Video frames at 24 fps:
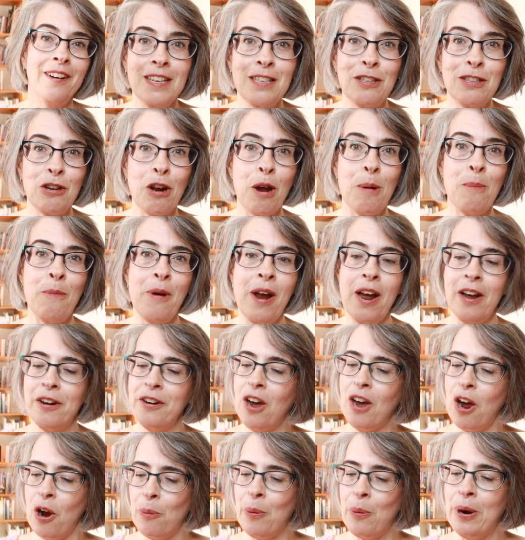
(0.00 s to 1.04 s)
This time
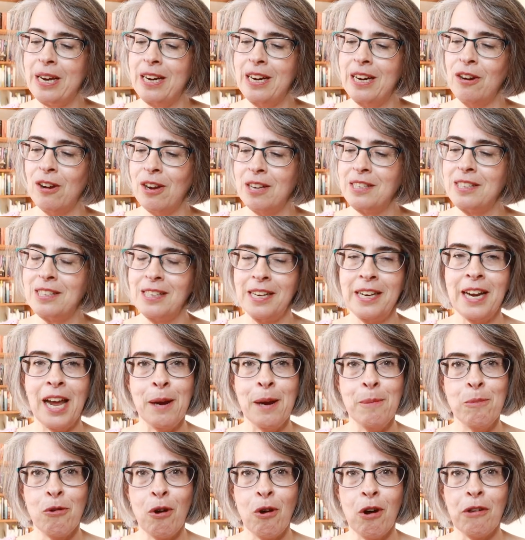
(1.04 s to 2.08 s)
round, I recognized the
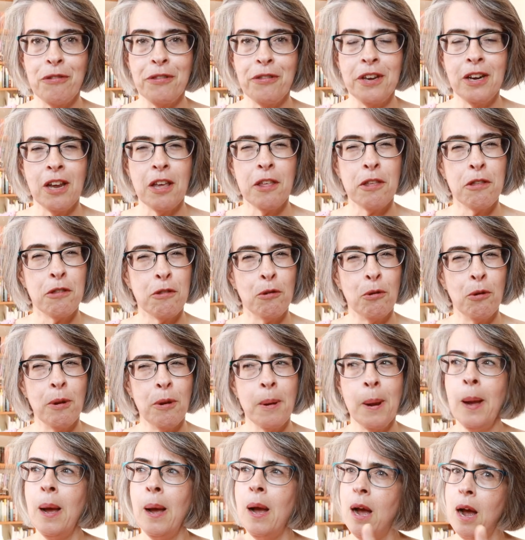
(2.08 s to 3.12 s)
name Roth, and I
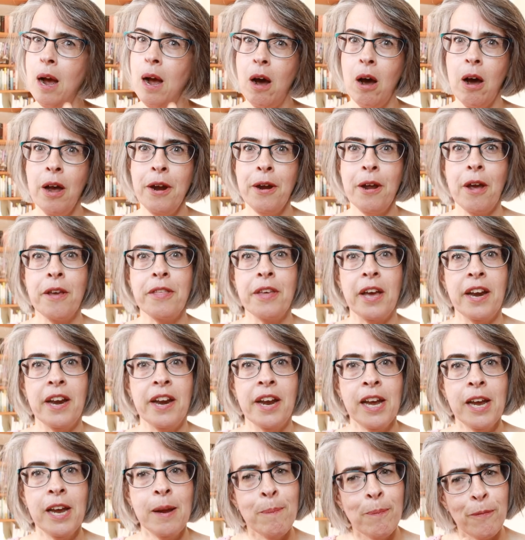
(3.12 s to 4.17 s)
thought, I know that
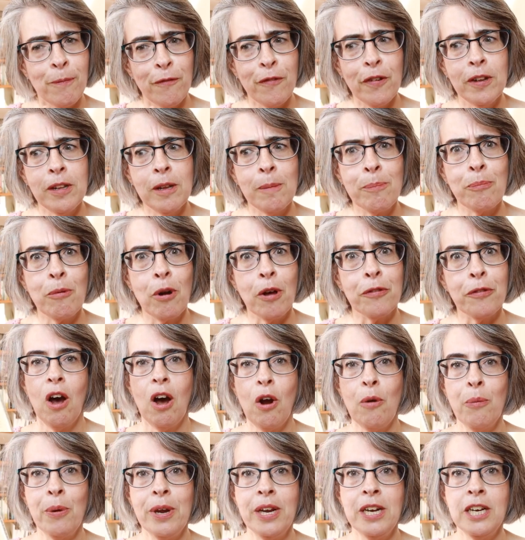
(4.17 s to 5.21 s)
name, Philip Roth.
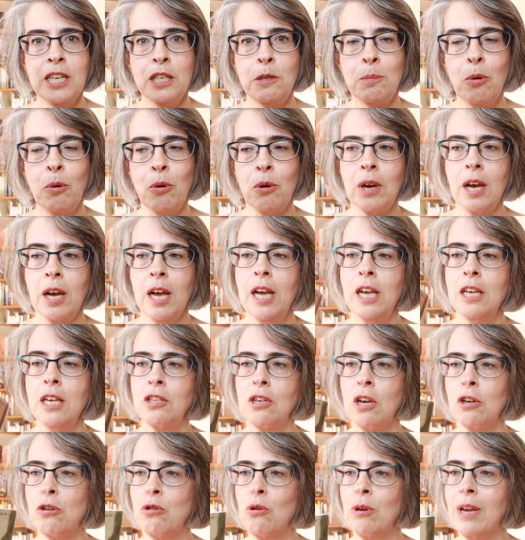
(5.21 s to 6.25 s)
I'll read his book.
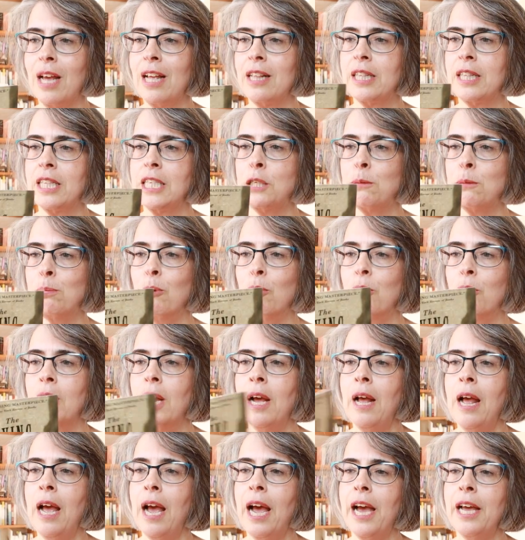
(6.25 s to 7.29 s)
So I took out this book,
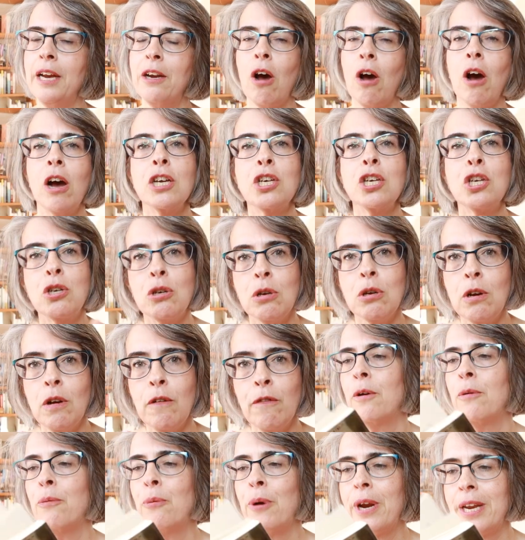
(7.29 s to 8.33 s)
and I should
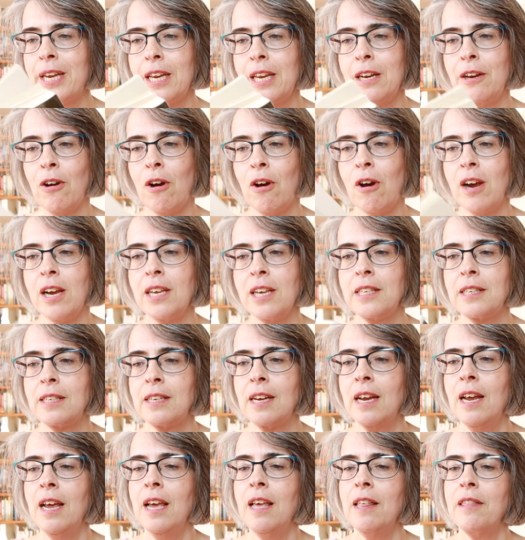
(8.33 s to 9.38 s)
have
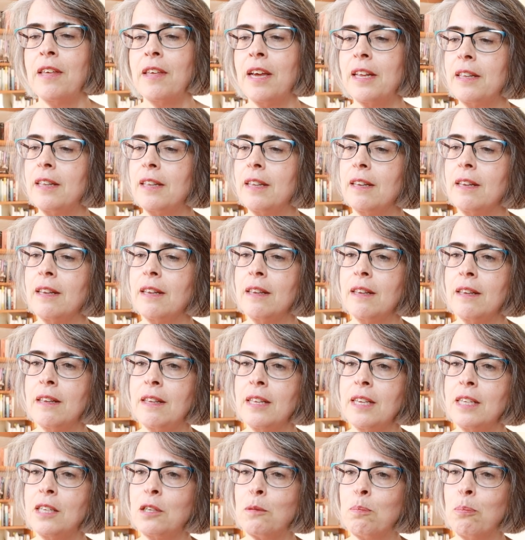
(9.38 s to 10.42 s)
recognized that
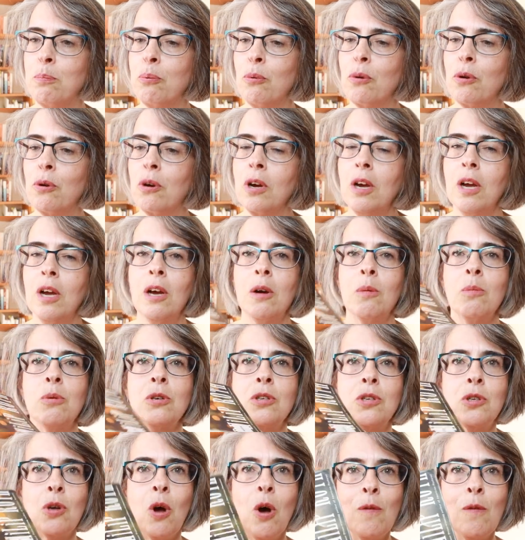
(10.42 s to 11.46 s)
this book
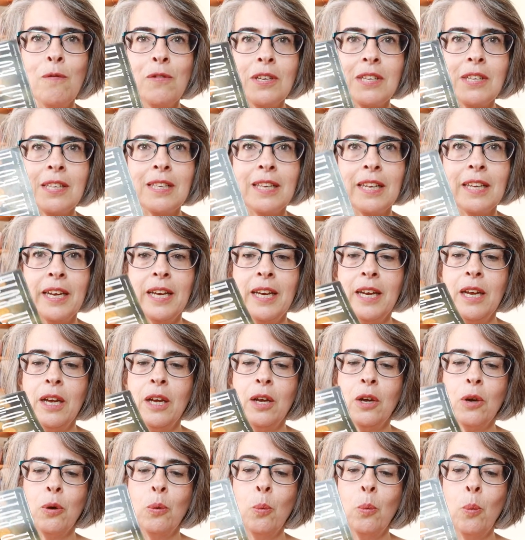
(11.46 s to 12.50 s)
was obviously
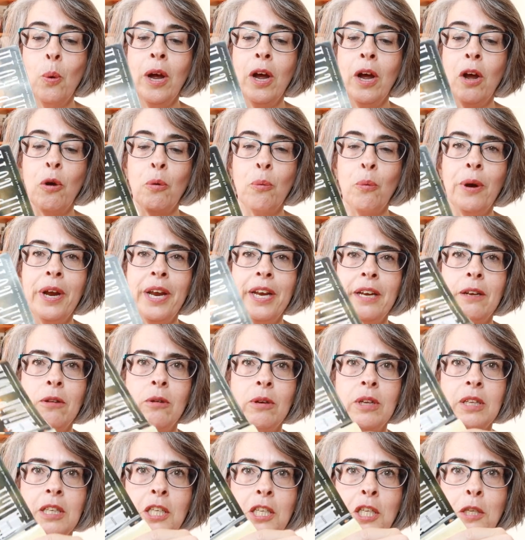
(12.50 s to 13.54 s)
well read.
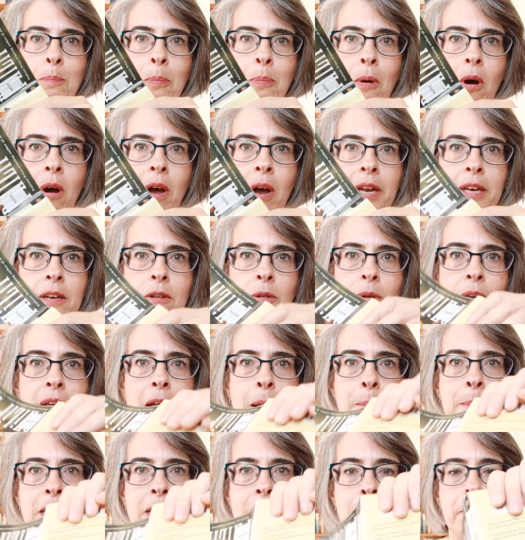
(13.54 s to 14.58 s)
Look at the spine. Look
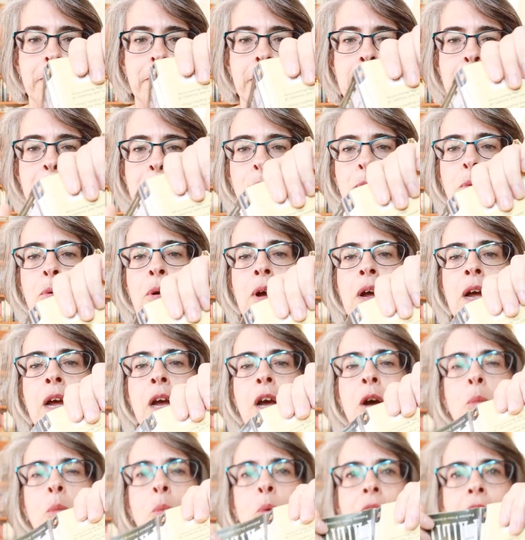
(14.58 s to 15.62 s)
how many people
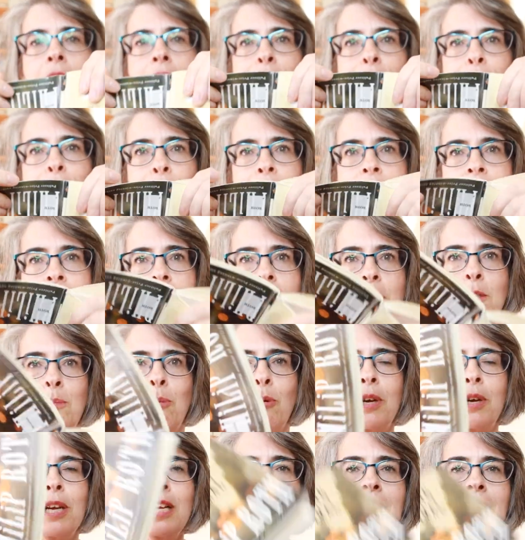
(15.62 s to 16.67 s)
would have read this
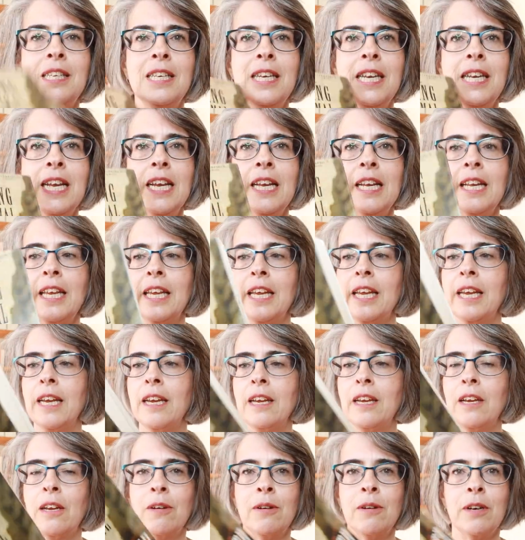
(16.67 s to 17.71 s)
book. It's
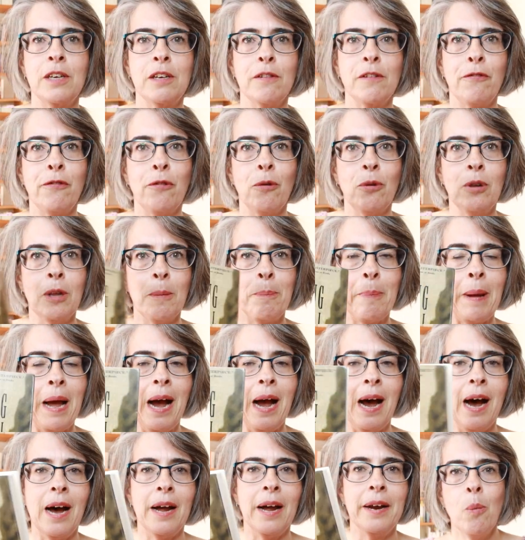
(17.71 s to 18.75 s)
nearly going to fall
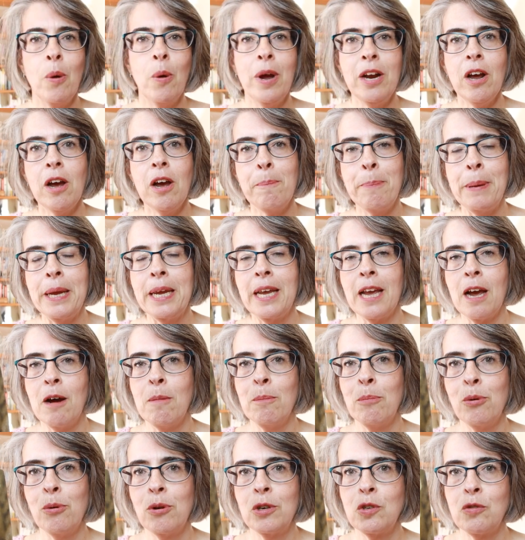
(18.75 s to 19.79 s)
apart. When I pick
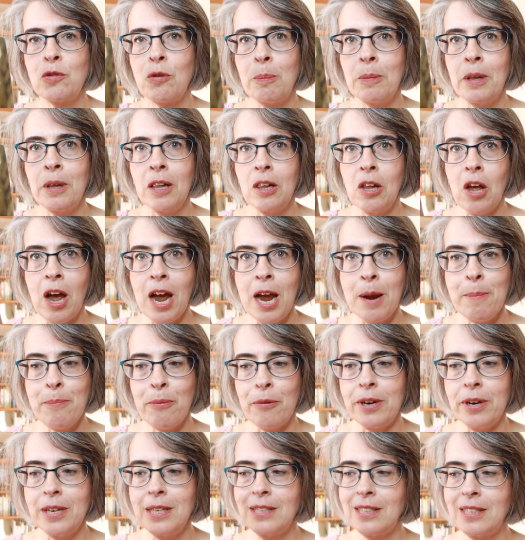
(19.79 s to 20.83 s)
out books from the
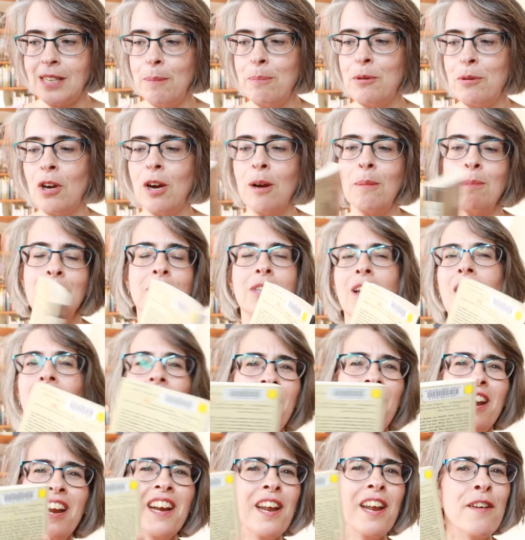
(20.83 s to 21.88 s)
library, sometimes
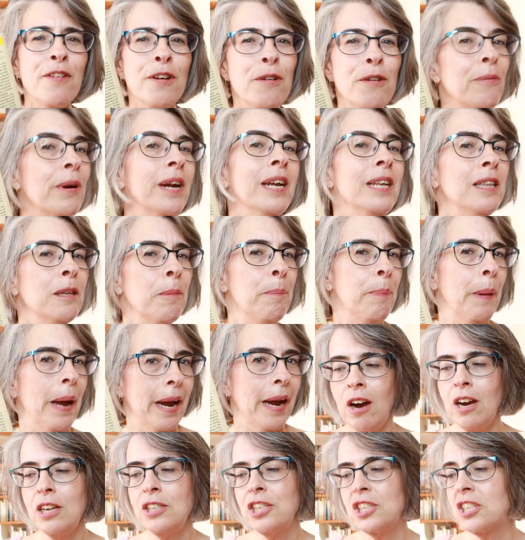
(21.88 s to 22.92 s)
I don't even read the
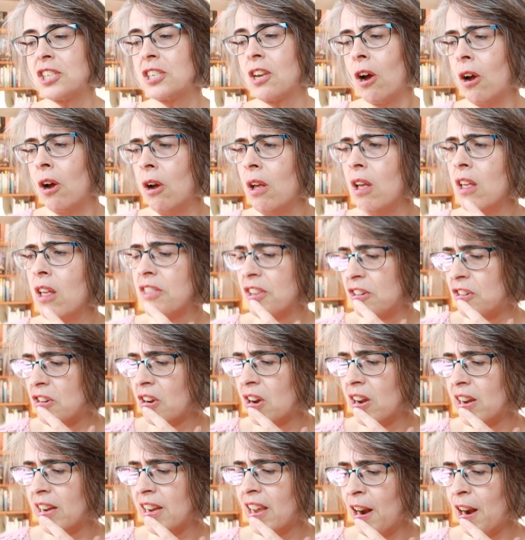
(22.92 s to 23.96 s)
back. I just go, The
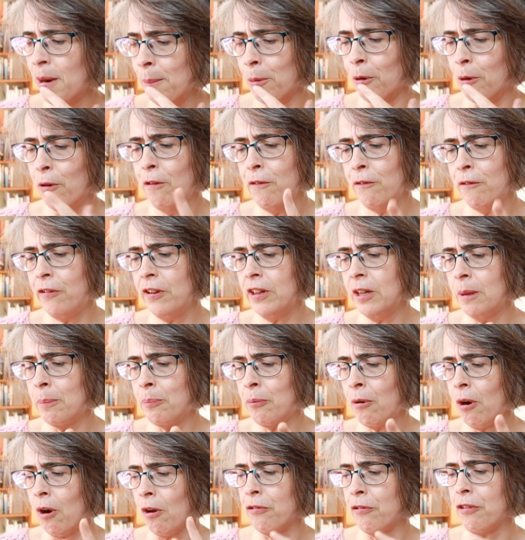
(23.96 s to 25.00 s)
Dying Animal,
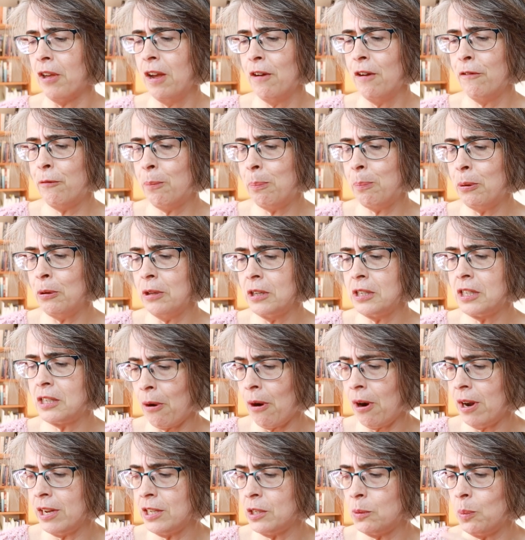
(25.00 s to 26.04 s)
Philip Roth, Pulitzer
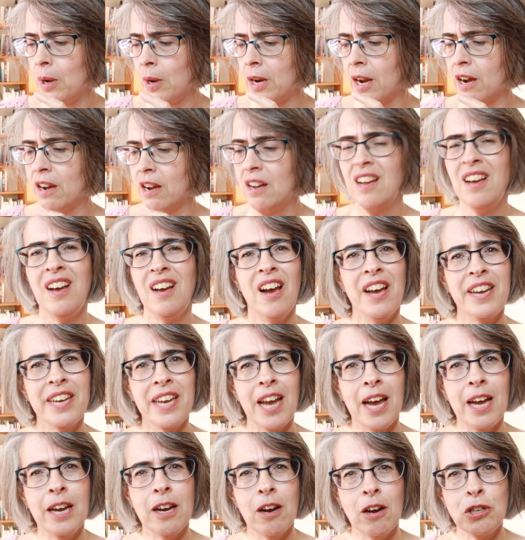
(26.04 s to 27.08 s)
Prize winner.
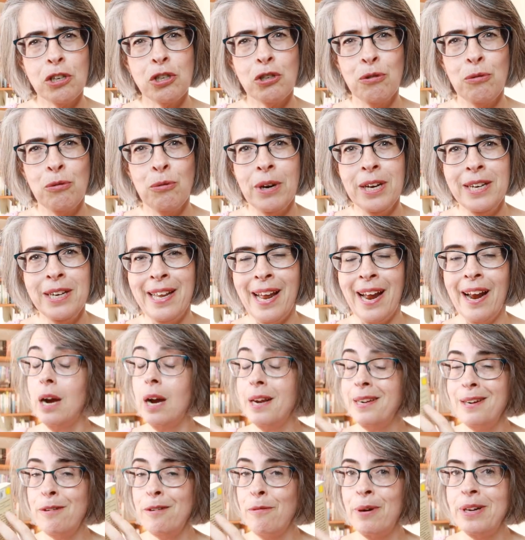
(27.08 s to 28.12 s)
Okay, I should read that.
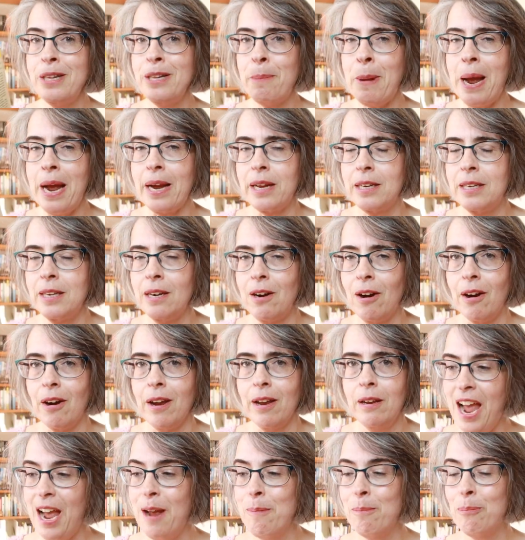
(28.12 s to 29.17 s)
I didn't read the back, did
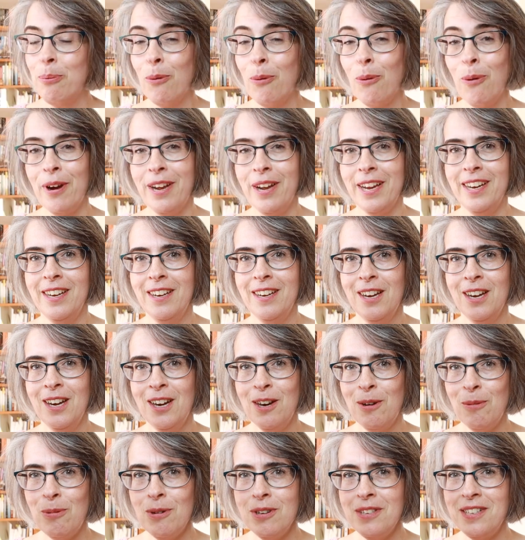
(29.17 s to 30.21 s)
I? And boy,
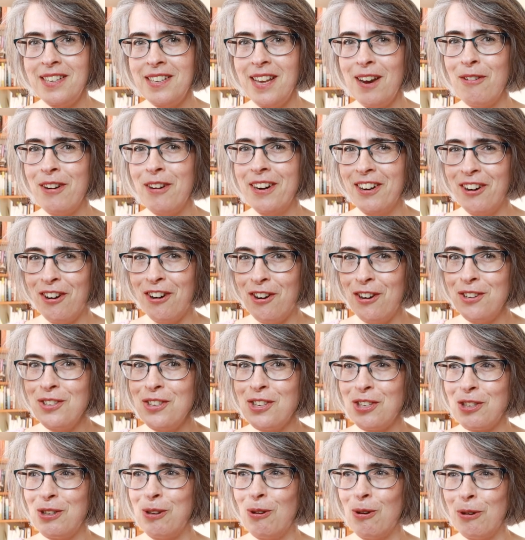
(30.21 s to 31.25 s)
was there an
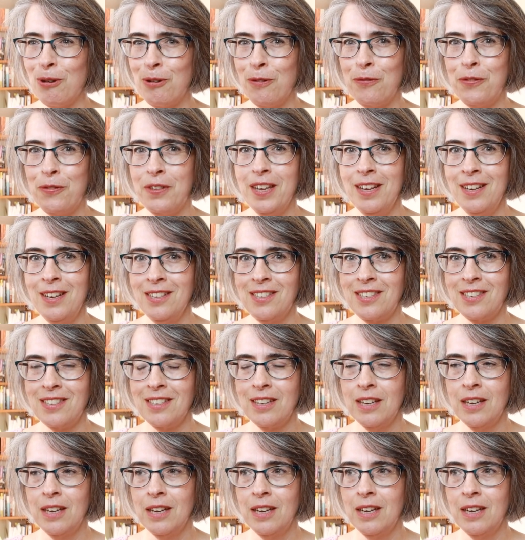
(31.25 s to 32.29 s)
onslaught of things.
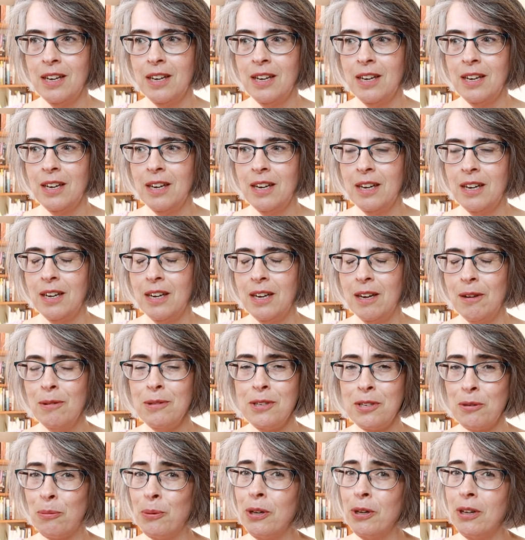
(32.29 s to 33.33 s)
It
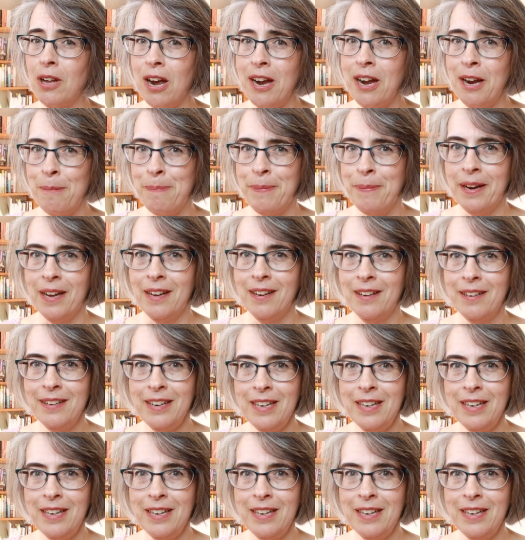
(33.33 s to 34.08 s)
was a real eye-opener.